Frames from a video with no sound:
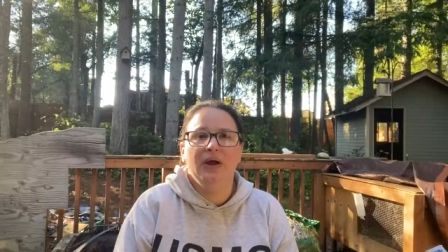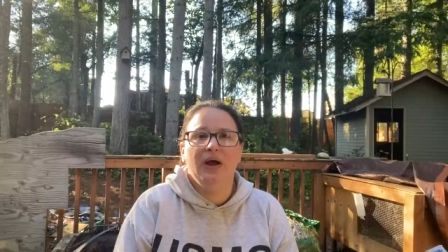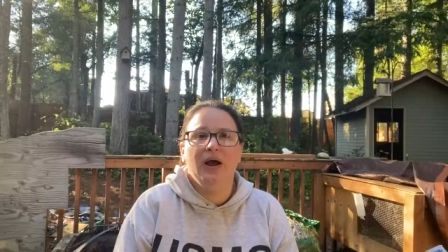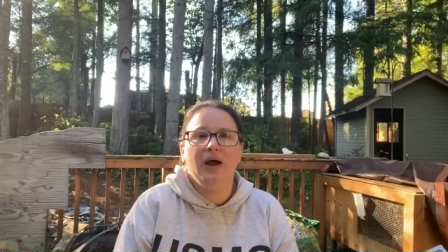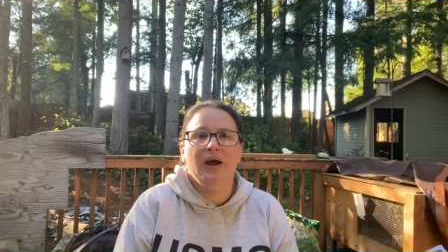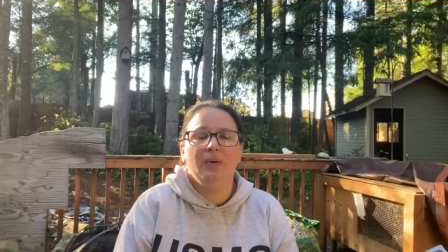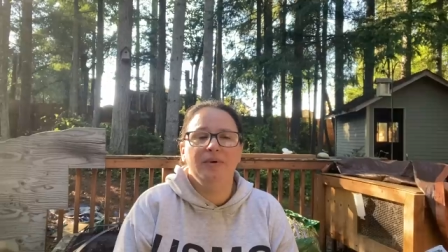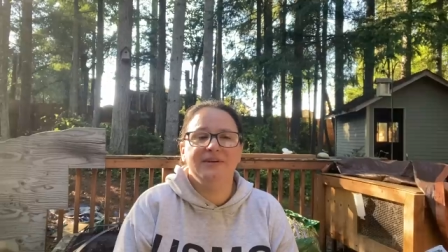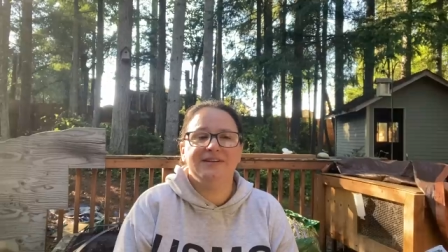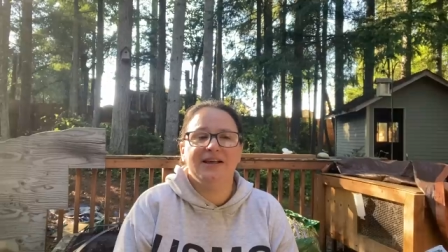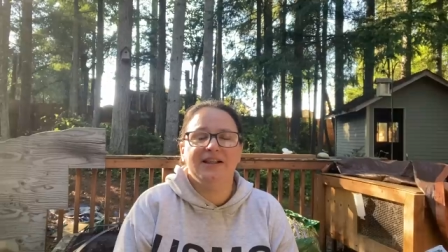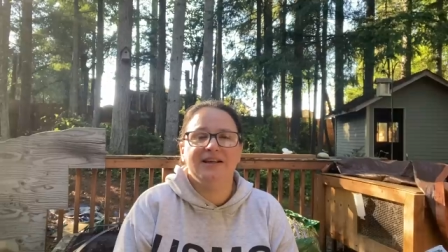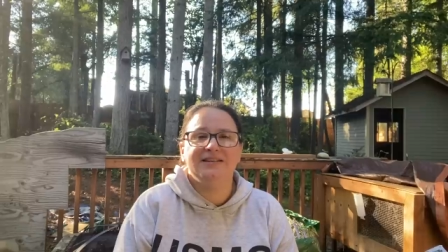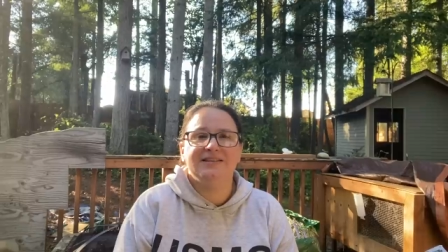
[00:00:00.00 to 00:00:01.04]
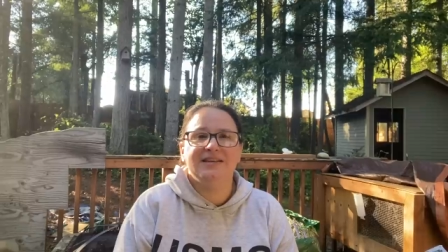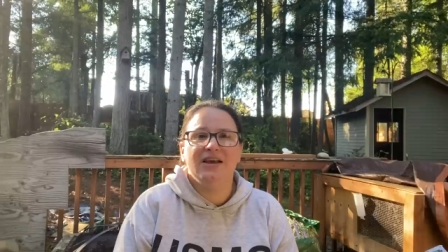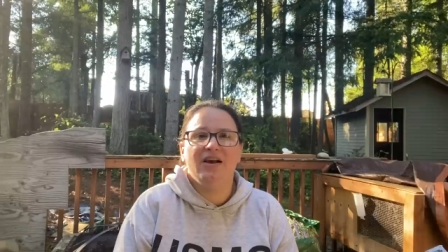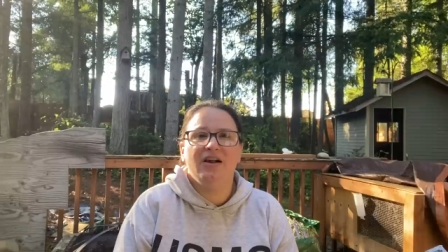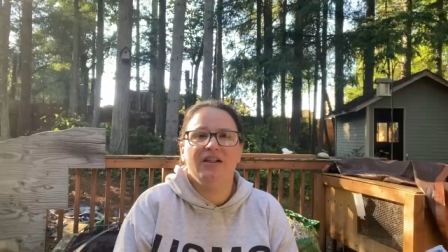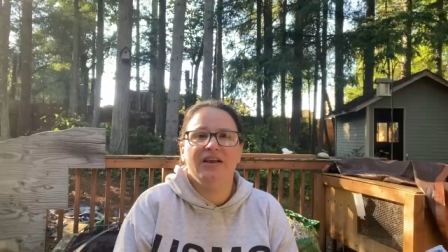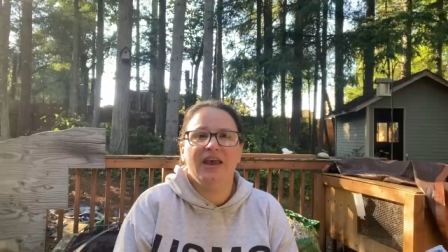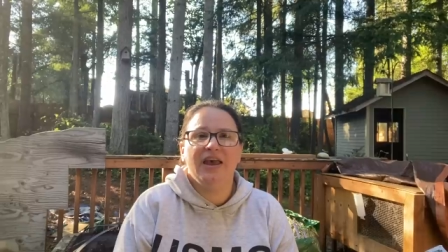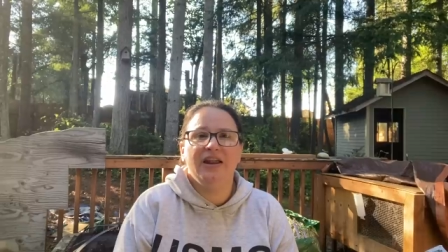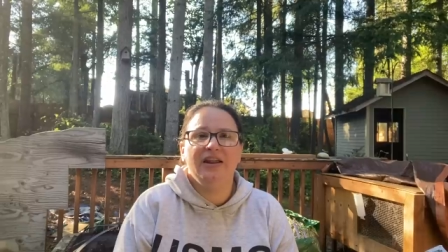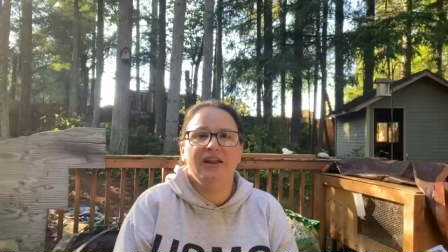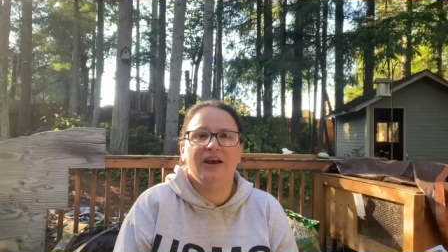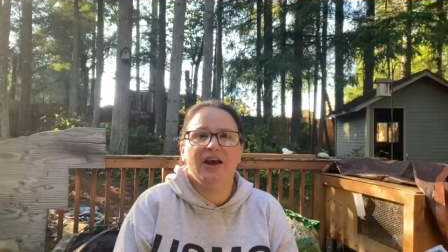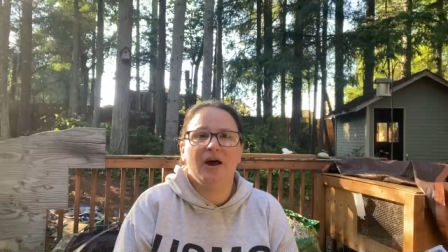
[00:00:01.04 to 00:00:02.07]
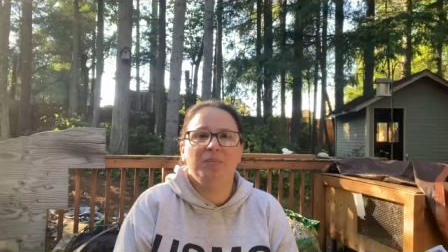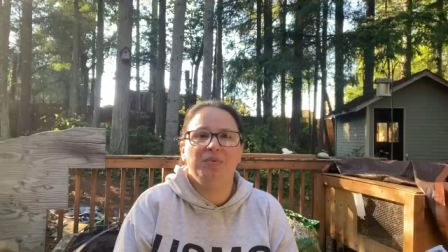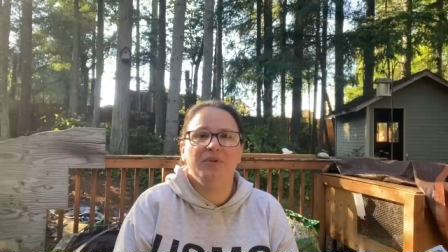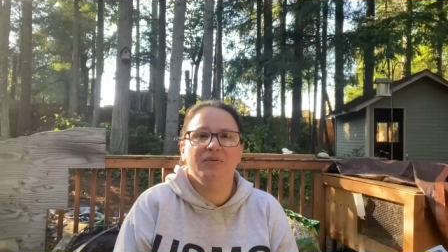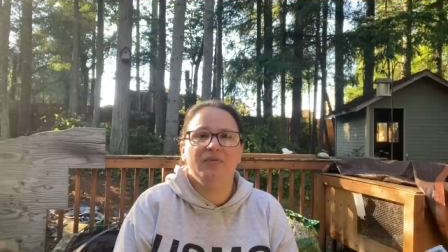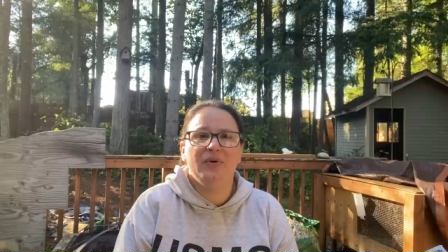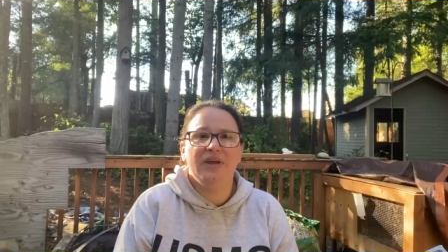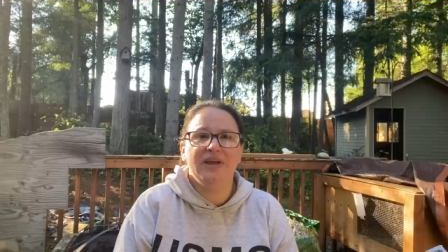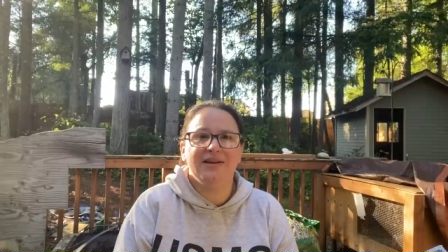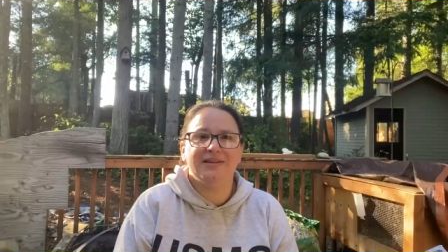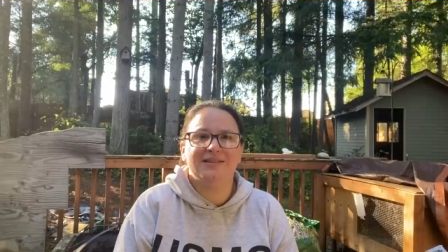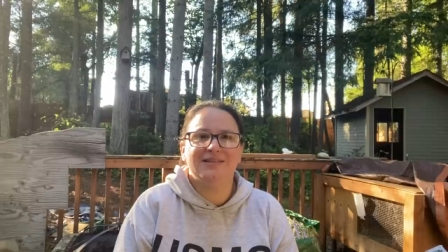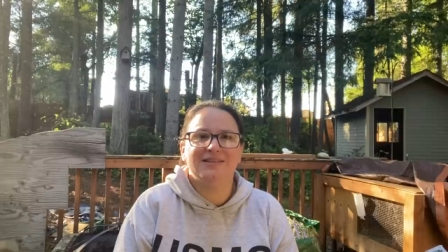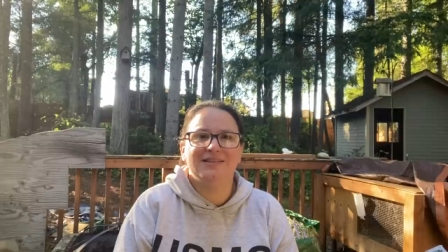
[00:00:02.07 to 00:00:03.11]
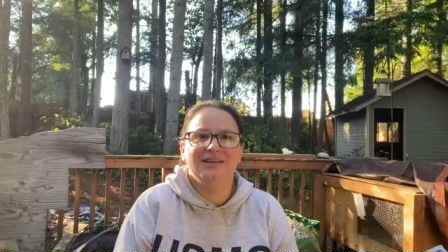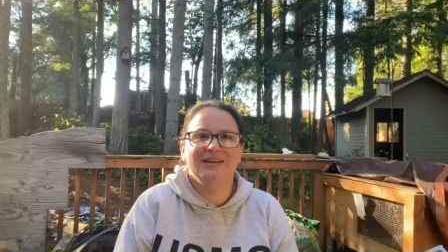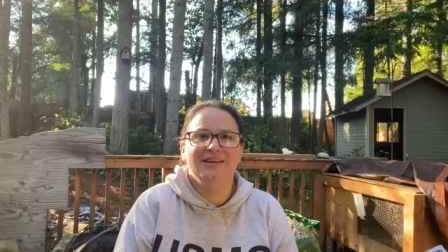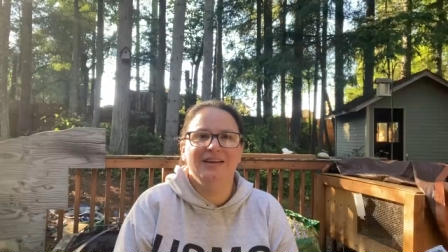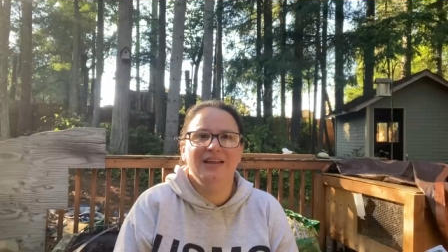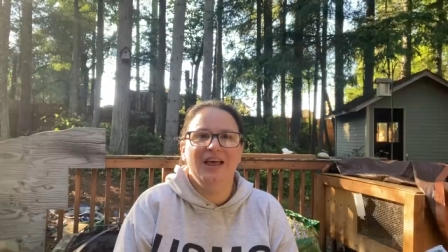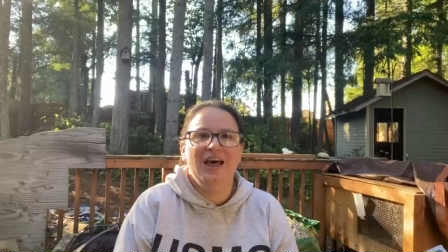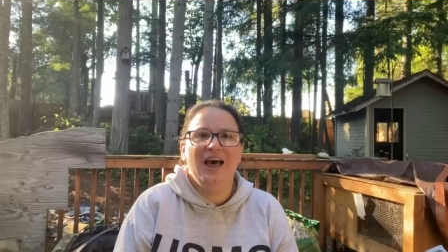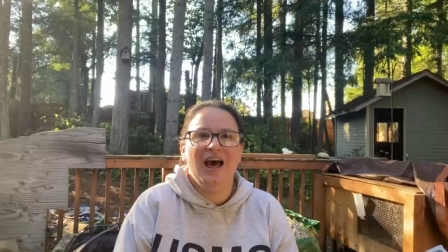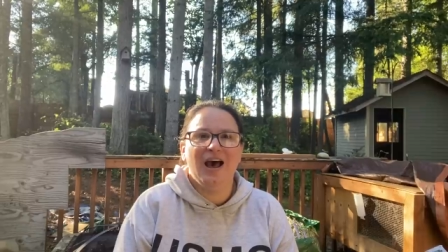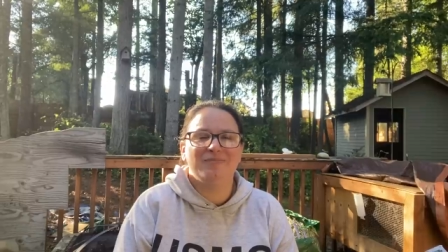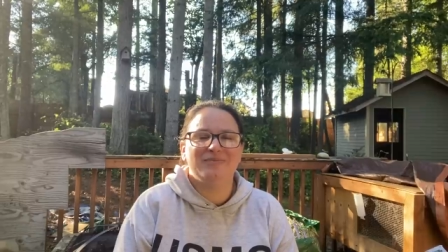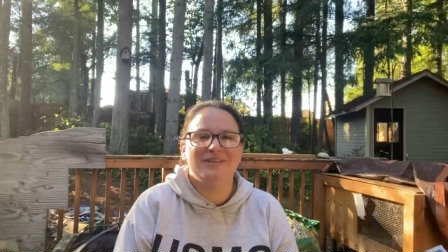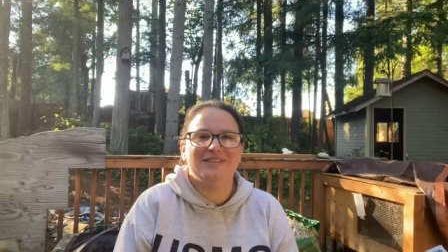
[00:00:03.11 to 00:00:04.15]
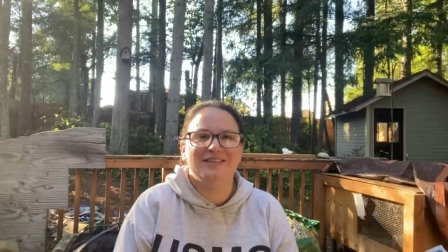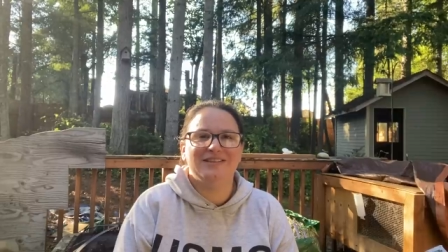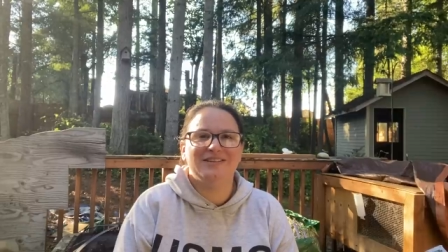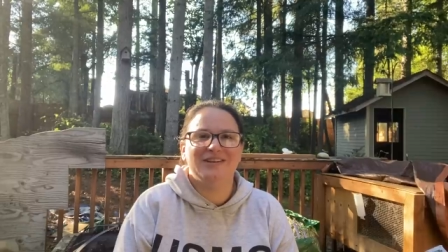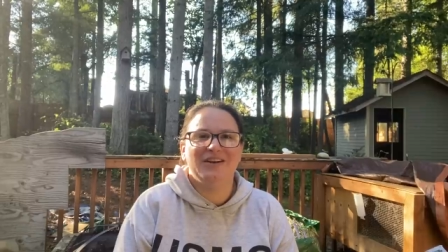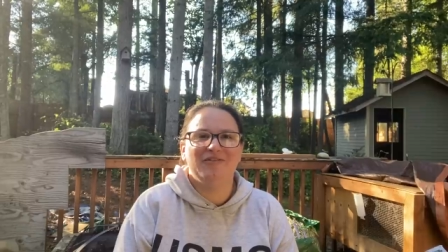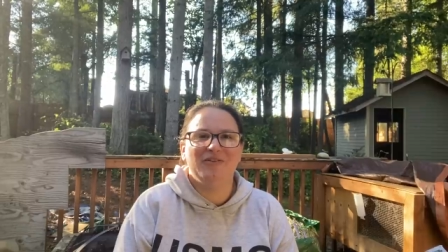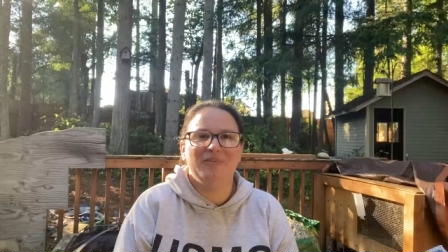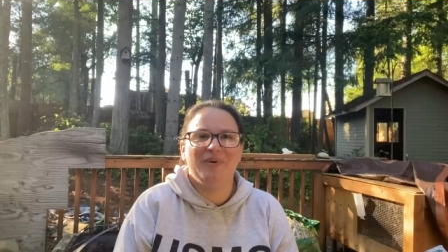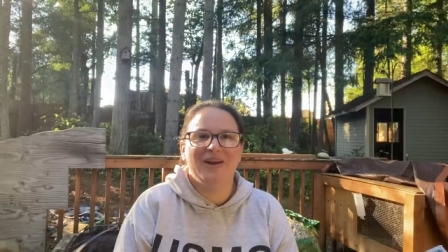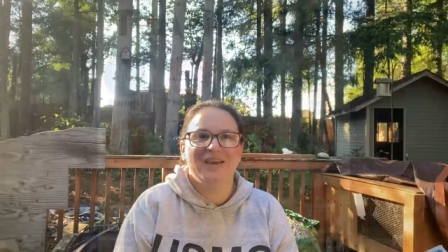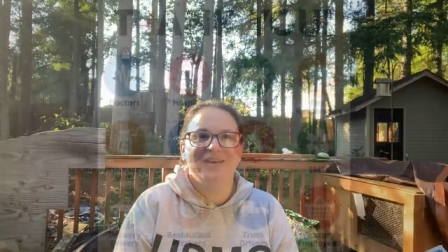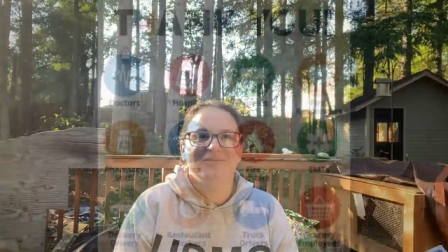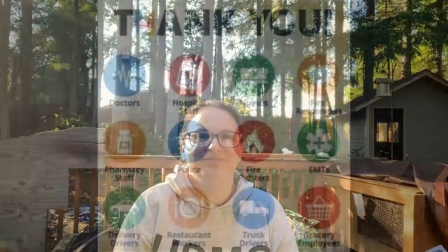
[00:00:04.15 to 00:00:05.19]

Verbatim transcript: um, until I see y'all again in a couple of weeks, happy stitching everybody